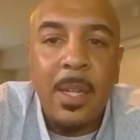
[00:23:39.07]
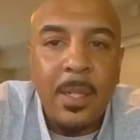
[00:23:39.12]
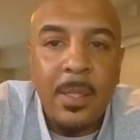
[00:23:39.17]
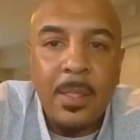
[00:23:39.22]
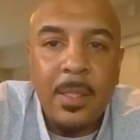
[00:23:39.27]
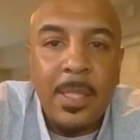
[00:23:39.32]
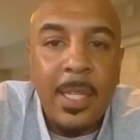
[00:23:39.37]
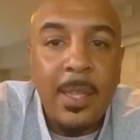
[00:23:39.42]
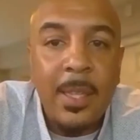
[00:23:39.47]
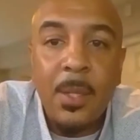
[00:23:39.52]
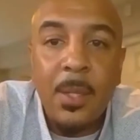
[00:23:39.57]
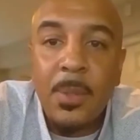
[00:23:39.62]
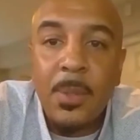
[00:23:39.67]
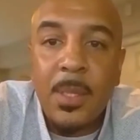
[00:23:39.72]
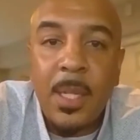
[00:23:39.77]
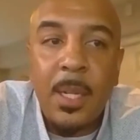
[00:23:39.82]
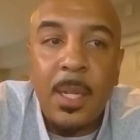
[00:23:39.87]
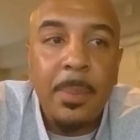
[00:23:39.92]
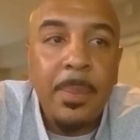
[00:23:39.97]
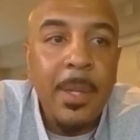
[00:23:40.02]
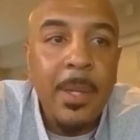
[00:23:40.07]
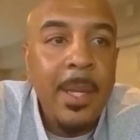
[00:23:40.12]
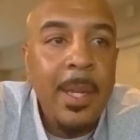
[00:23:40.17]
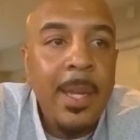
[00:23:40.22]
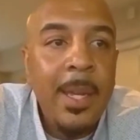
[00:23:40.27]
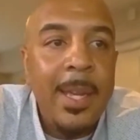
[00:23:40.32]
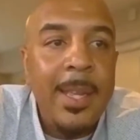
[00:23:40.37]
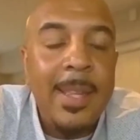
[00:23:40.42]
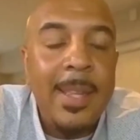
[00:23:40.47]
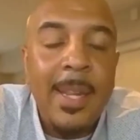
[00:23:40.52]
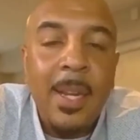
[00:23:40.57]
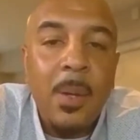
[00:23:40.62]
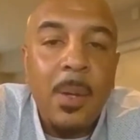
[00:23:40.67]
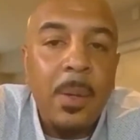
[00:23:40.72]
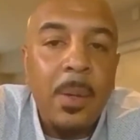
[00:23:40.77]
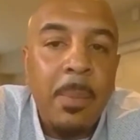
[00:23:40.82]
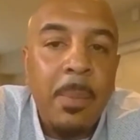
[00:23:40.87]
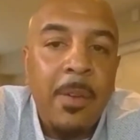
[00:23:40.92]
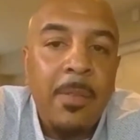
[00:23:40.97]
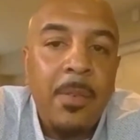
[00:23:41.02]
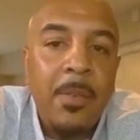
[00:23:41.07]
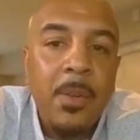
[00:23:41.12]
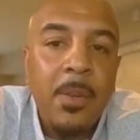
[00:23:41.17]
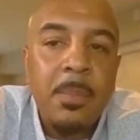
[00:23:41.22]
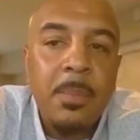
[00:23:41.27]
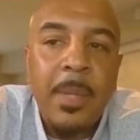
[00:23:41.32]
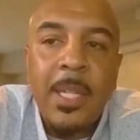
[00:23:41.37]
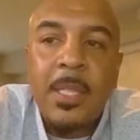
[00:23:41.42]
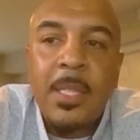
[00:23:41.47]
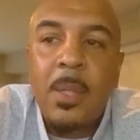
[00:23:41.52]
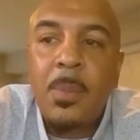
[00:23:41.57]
set those up. And then my first base,